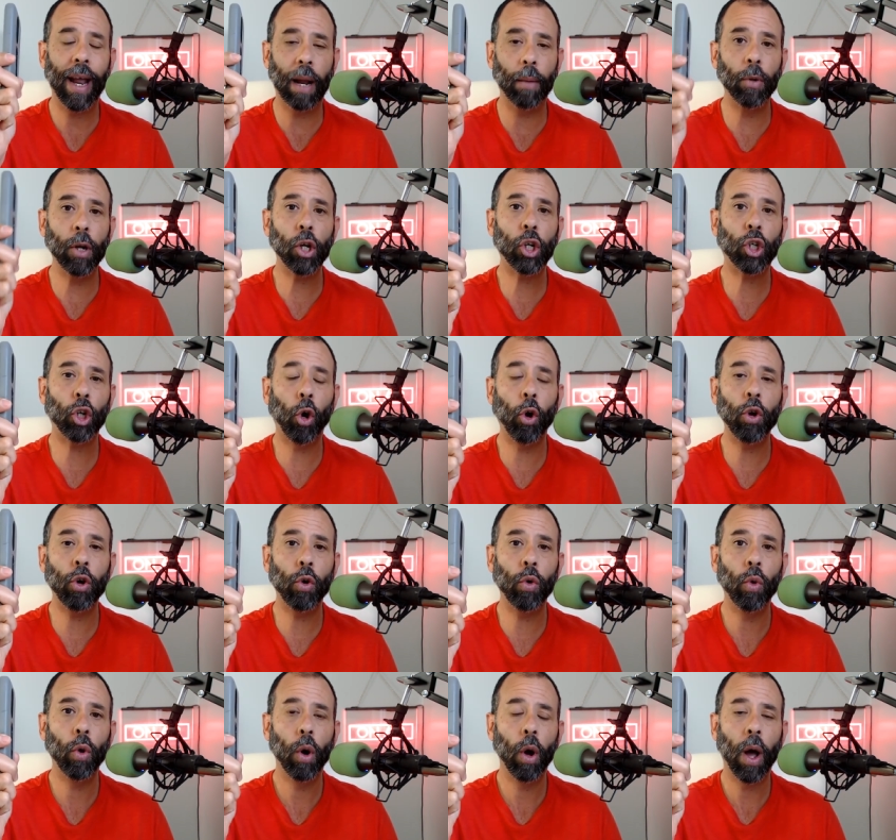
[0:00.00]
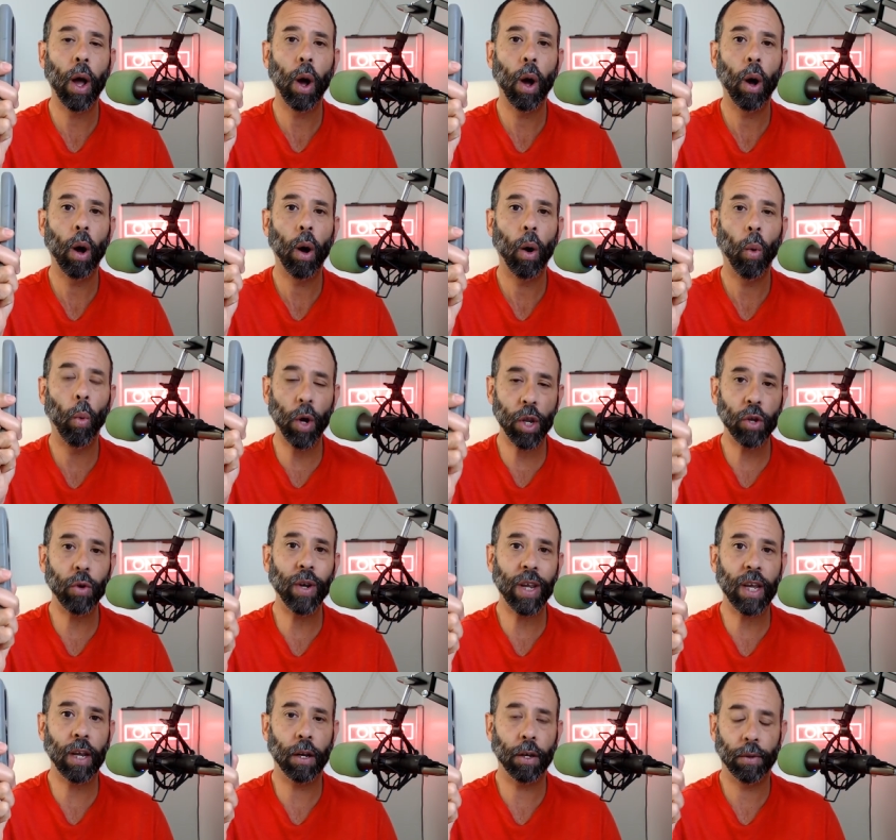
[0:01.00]
and I'm going to show you what
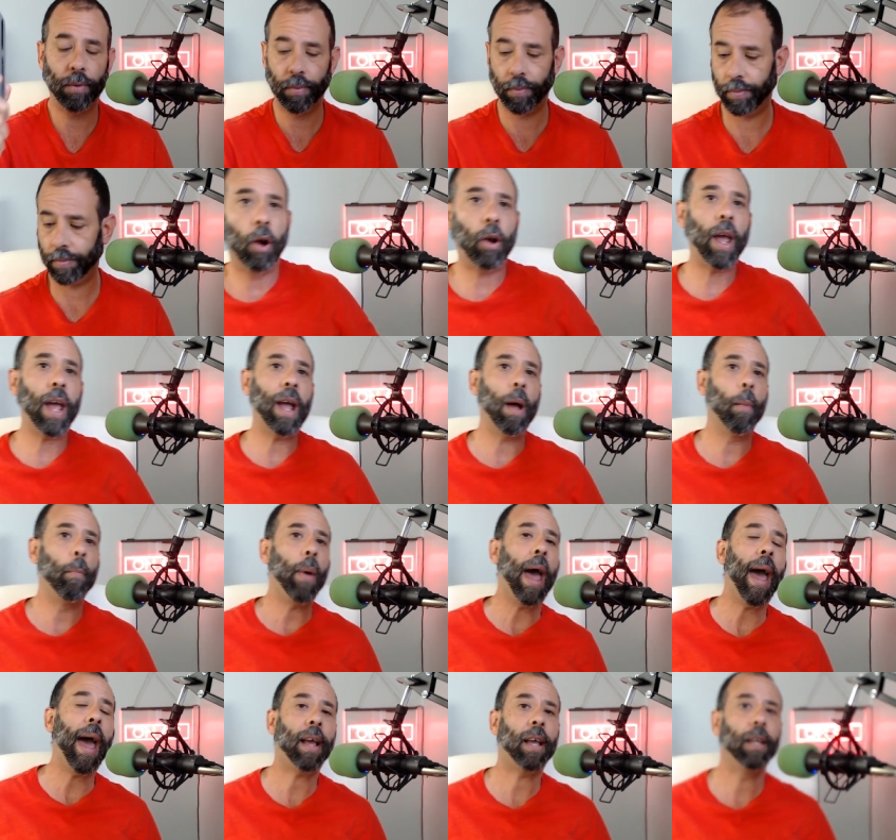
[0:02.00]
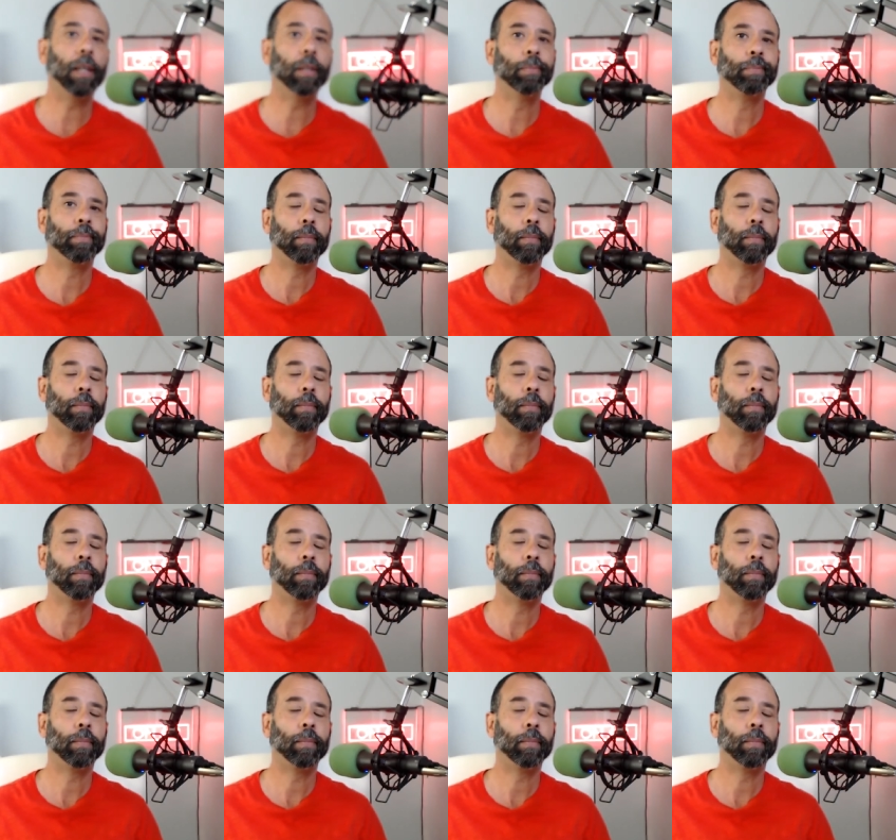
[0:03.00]
you need. Okay, I'm back.